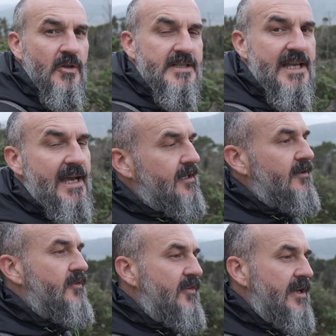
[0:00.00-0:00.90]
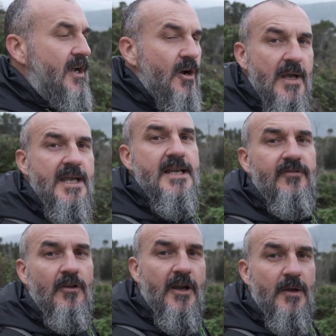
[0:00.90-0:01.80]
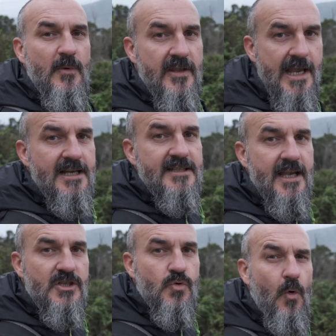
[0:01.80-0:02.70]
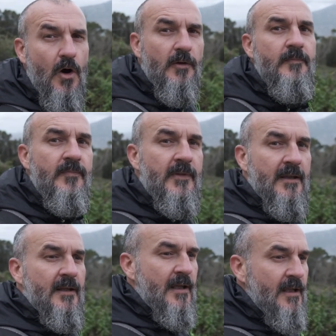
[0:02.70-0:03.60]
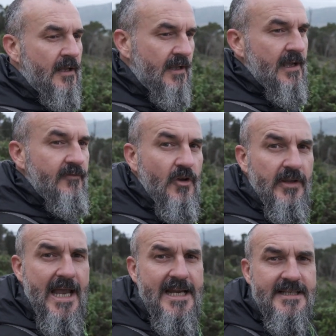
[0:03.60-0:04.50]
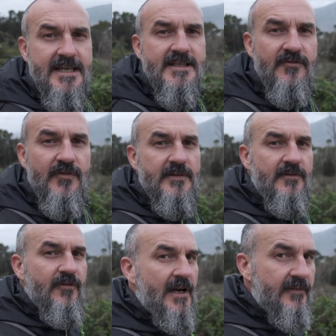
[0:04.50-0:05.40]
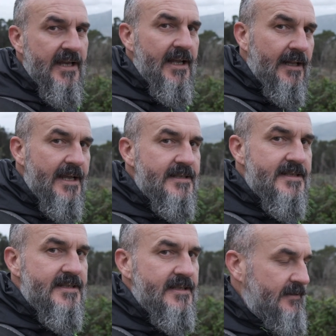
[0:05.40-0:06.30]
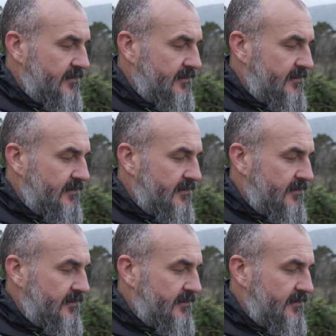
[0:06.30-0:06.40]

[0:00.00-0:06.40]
The title of the video is Vlogging with the XH1. I've got the 18-55 kit lens,